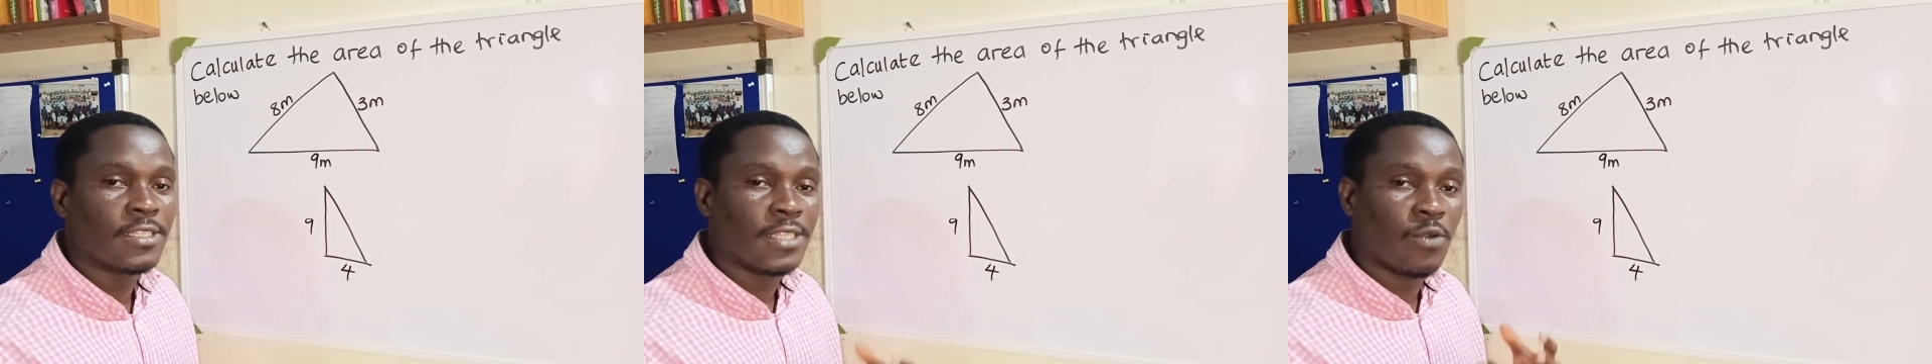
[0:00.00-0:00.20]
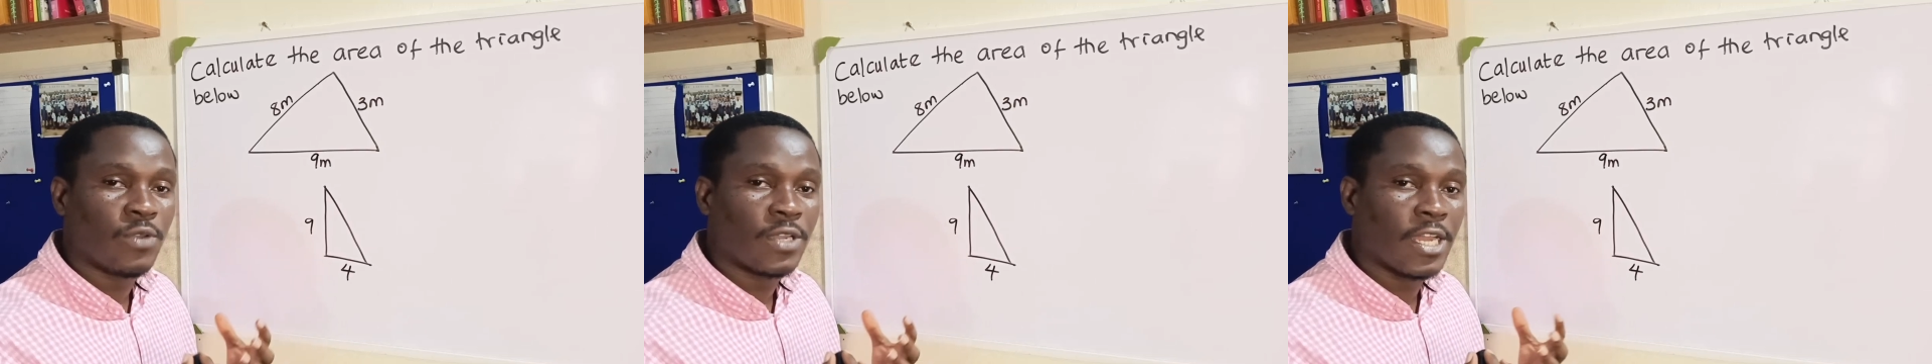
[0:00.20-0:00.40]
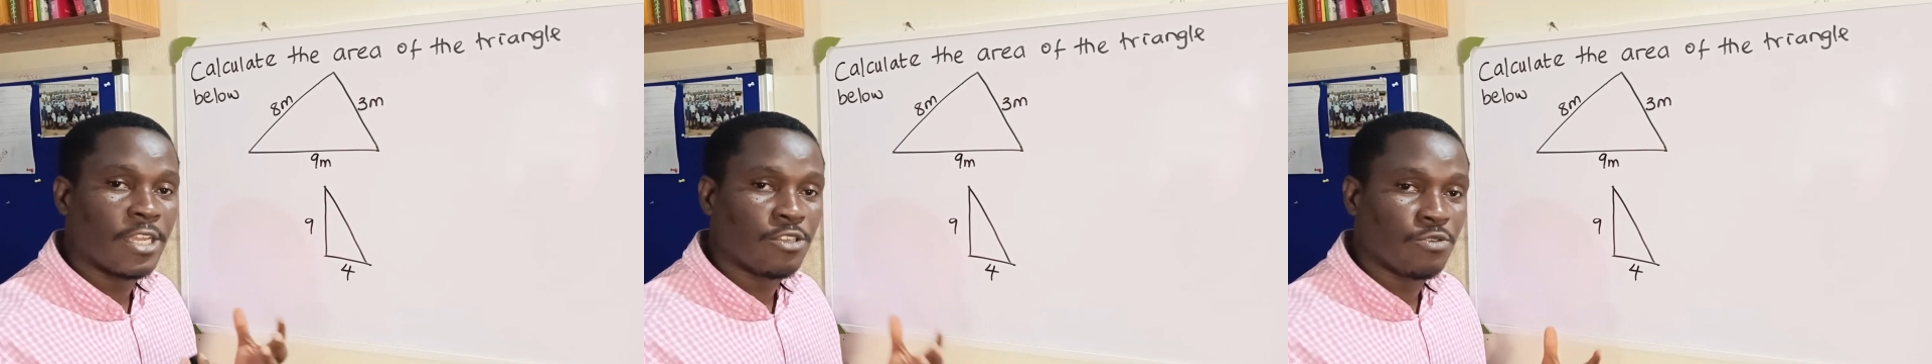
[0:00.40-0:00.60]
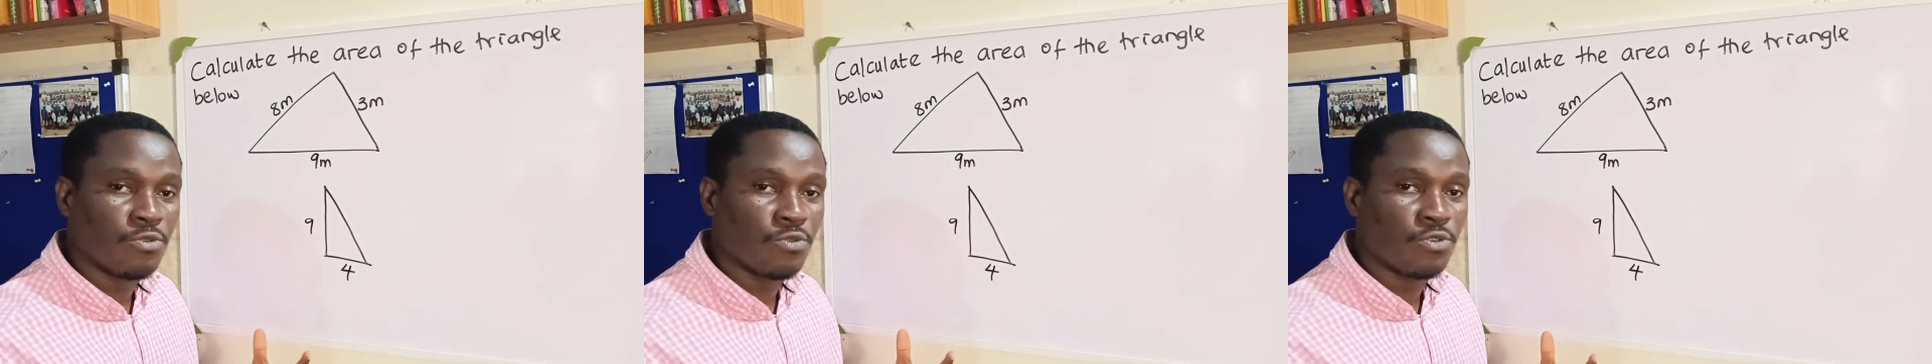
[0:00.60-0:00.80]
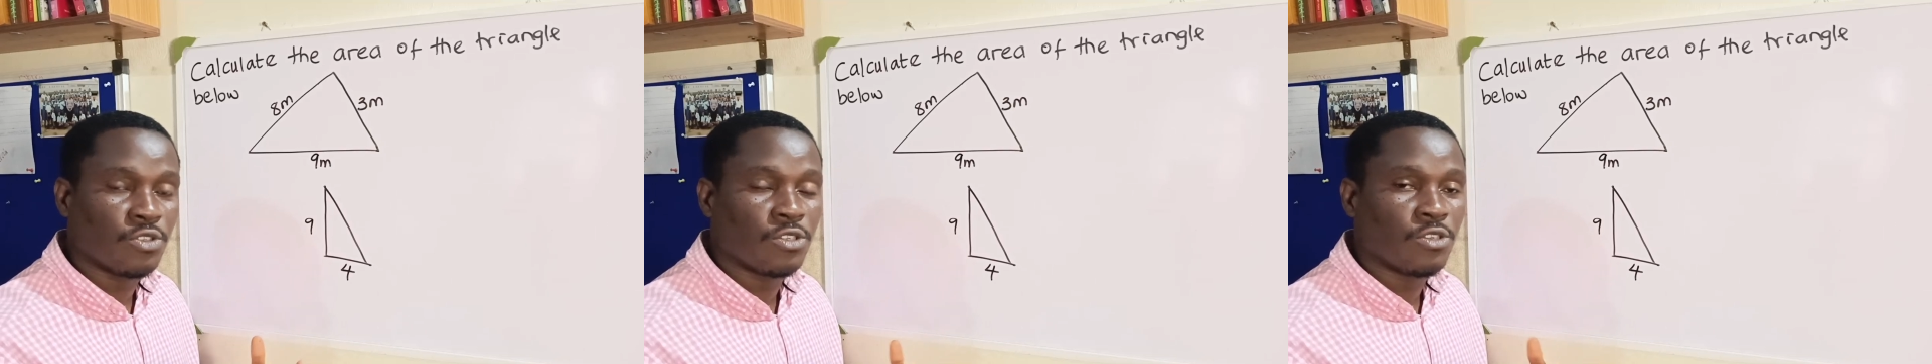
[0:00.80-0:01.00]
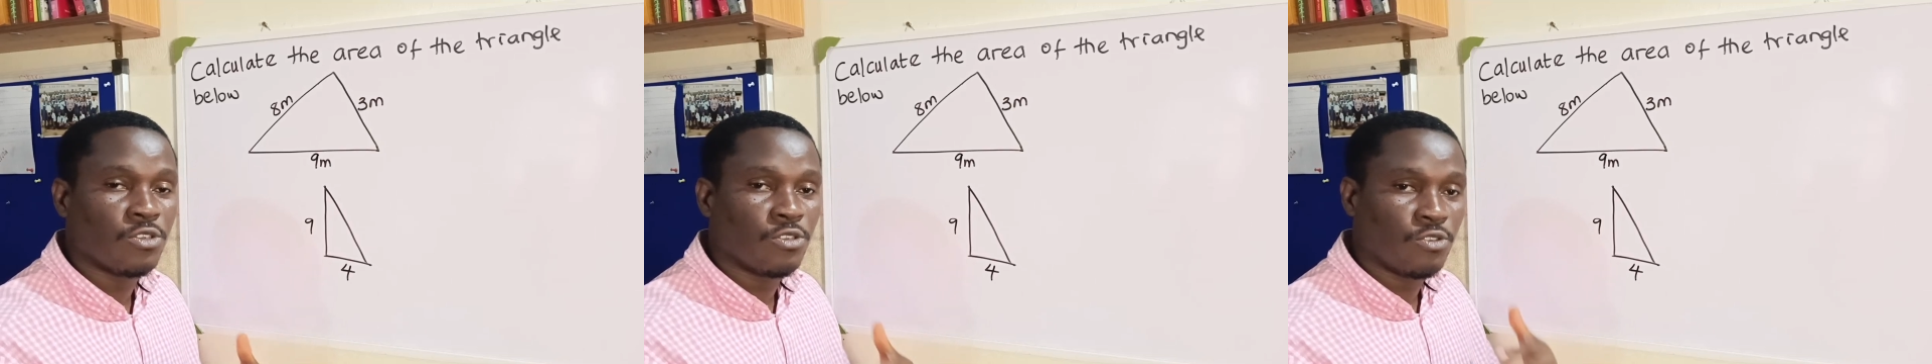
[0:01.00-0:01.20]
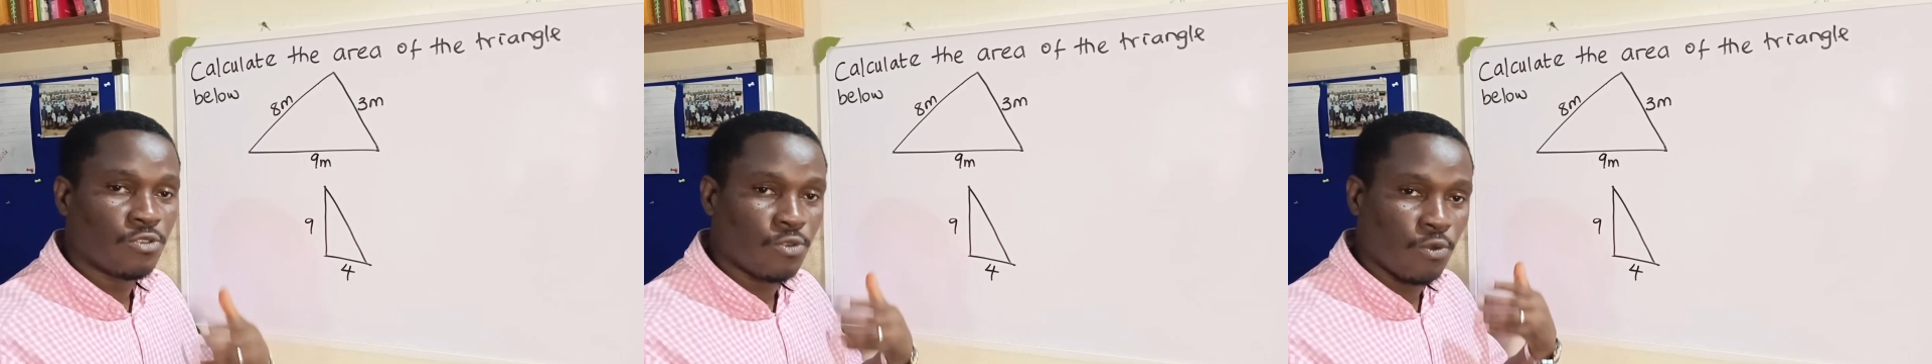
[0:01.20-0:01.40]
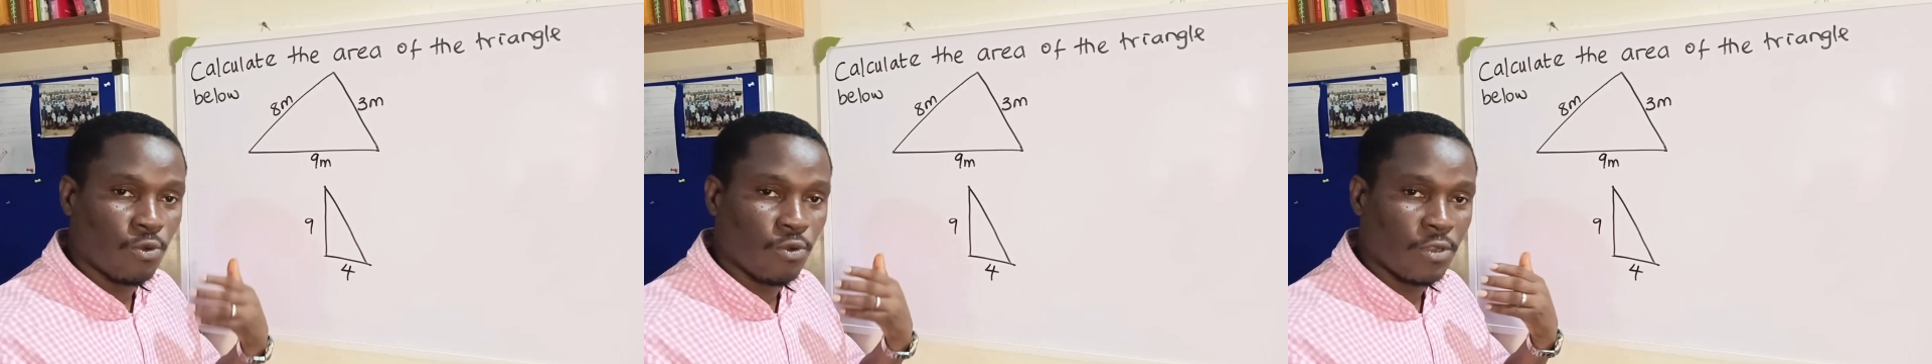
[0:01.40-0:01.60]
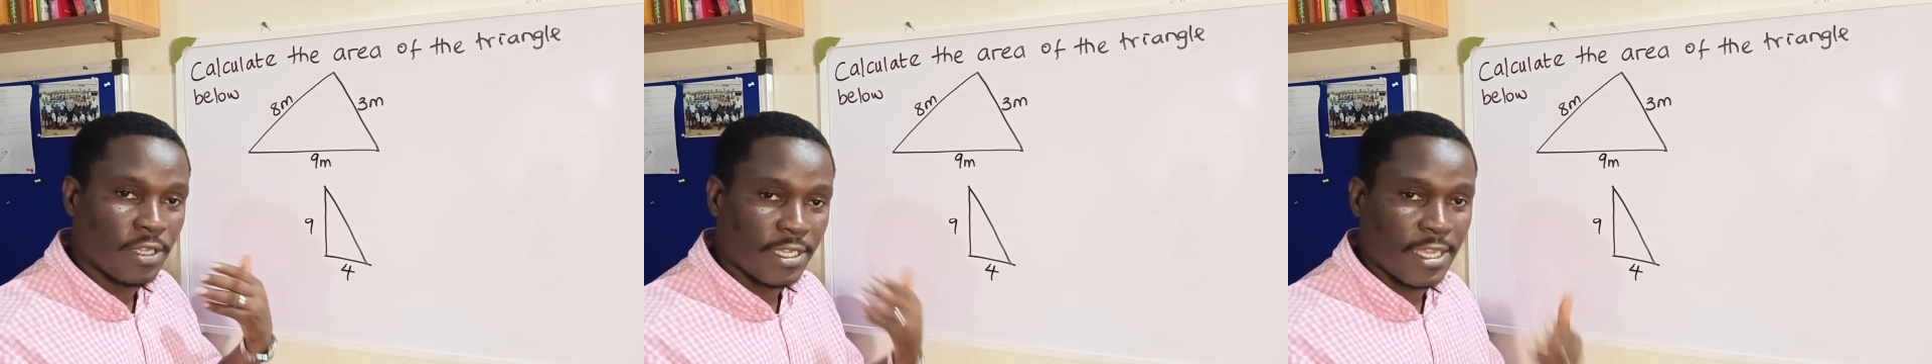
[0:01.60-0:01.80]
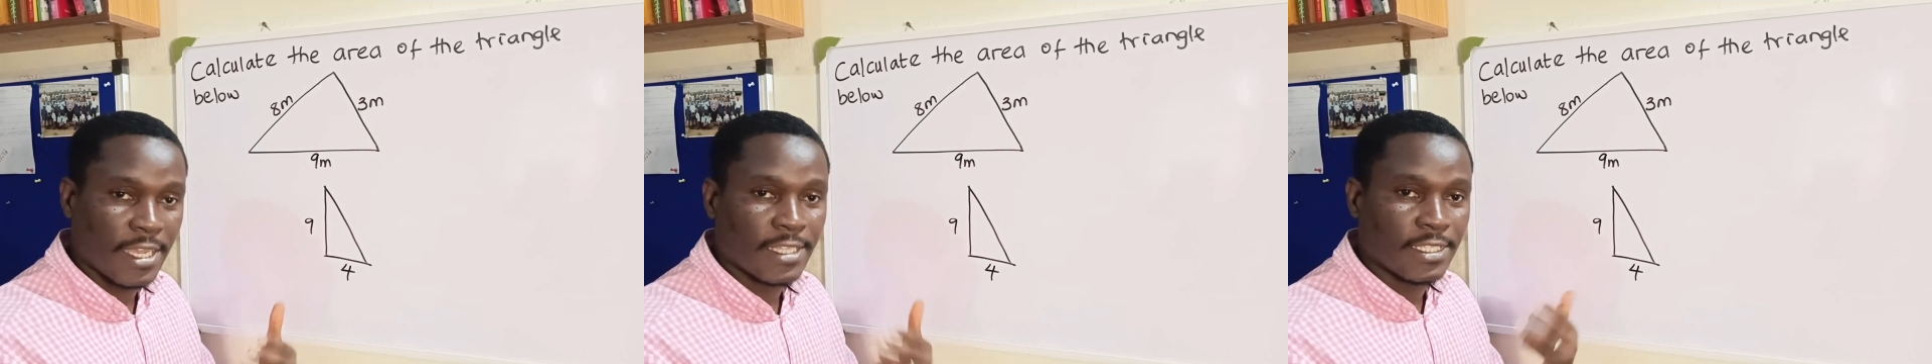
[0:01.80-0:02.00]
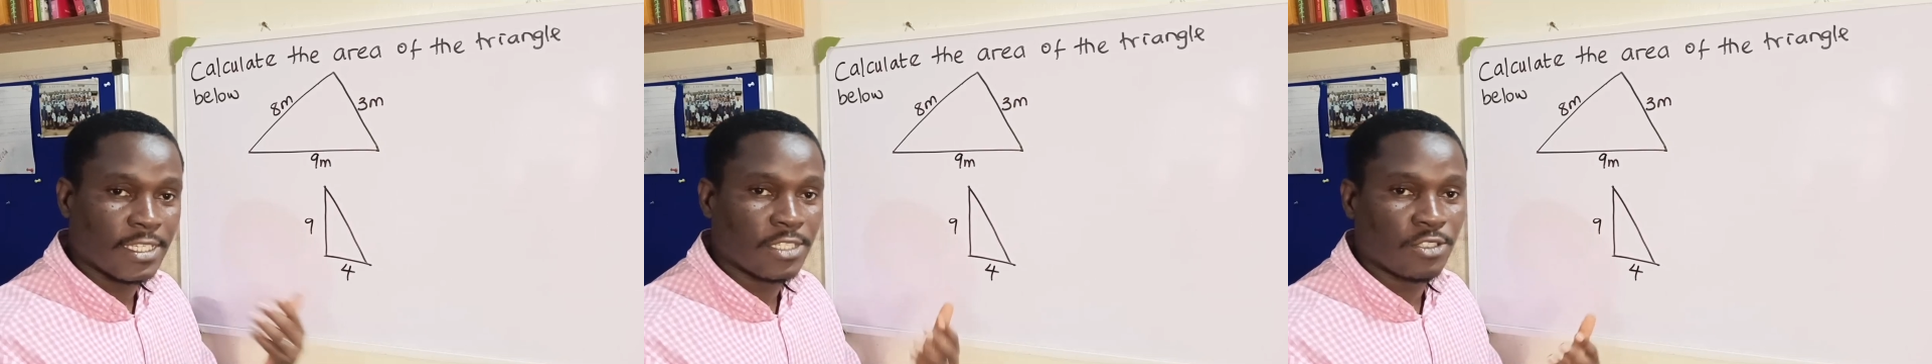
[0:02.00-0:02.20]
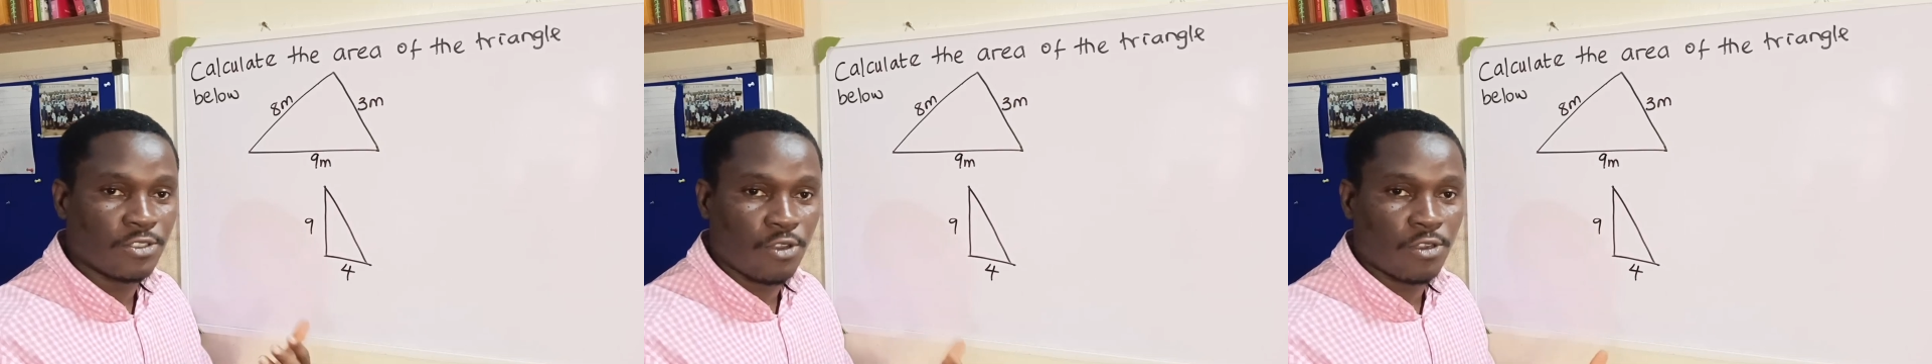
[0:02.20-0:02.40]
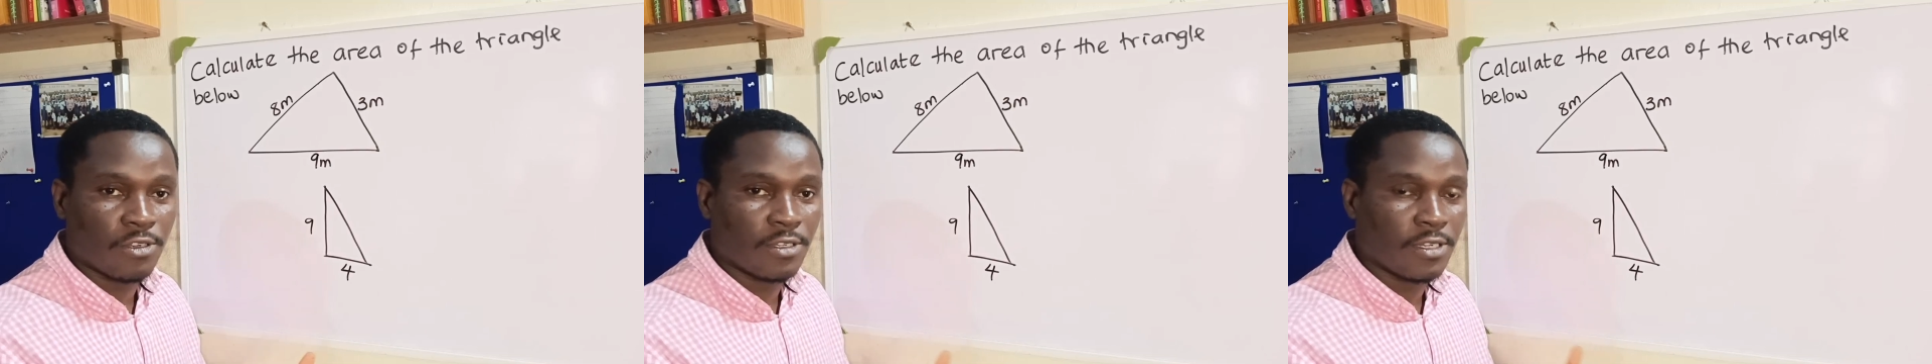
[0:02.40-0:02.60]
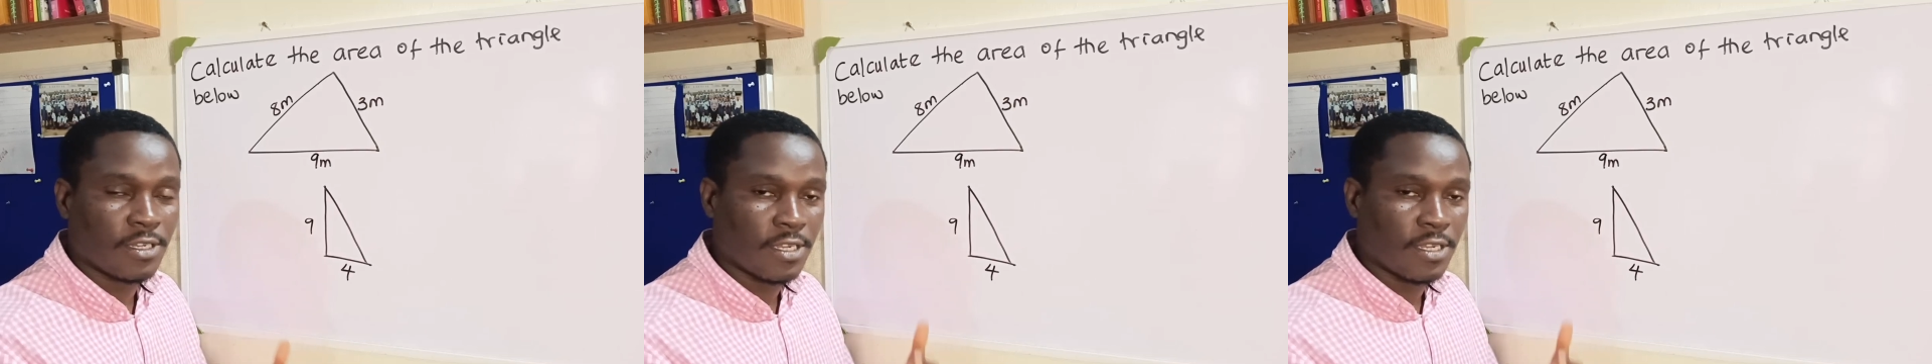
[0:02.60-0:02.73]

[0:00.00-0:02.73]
that we can use to get this done.